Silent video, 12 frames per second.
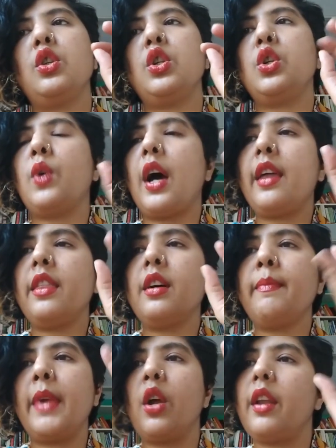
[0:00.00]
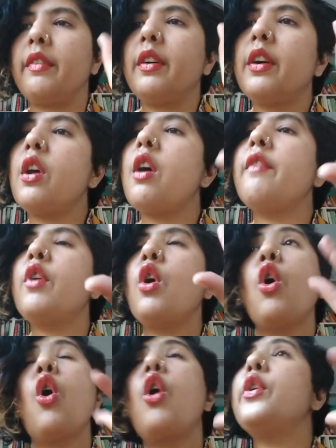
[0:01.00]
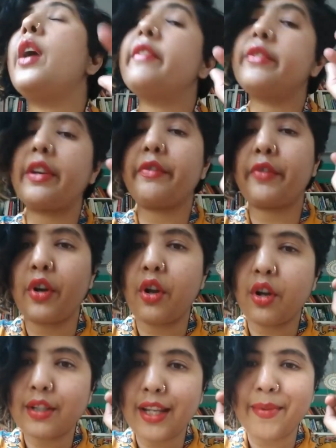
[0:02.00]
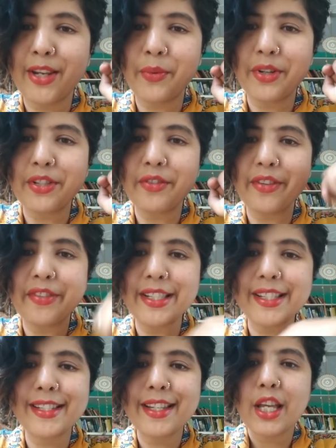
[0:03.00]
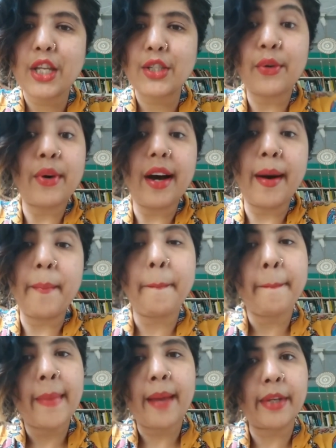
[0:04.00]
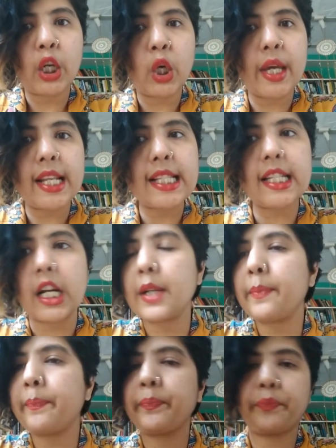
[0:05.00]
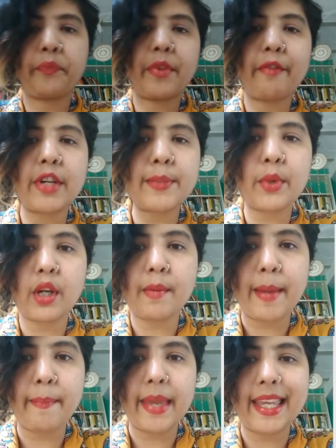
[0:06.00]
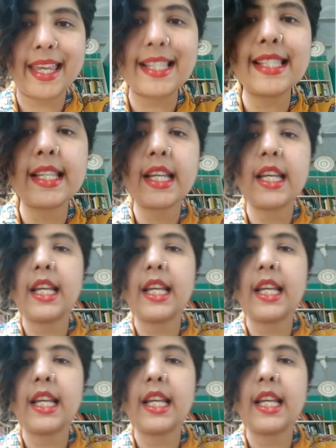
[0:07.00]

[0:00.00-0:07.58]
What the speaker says: you either may not have heard of, or you haven't read for a long time and you want to revisit. So, I'm going to go ahead and start. First book for my pick is